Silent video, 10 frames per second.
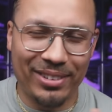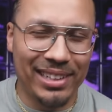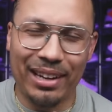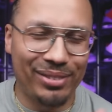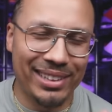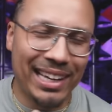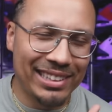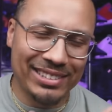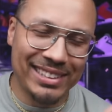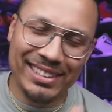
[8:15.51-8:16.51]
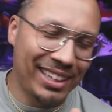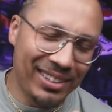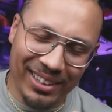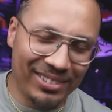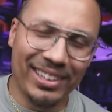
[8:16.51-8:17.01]
we're definitely not doing this on
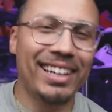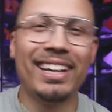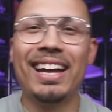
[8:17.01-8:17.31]
the other one.